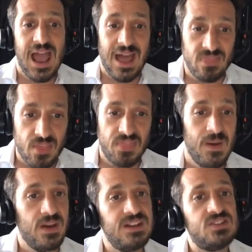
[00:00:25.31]
And the
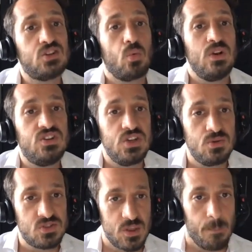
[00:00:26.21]
third is to
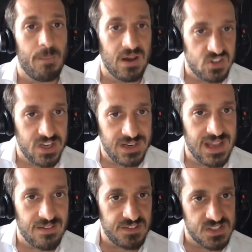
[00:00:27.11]
reduce the budget
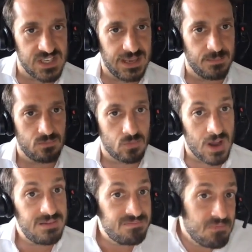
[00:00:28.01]
deficit,
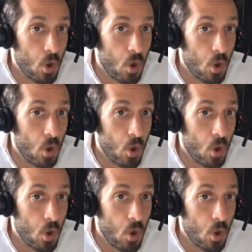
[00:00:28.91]
right?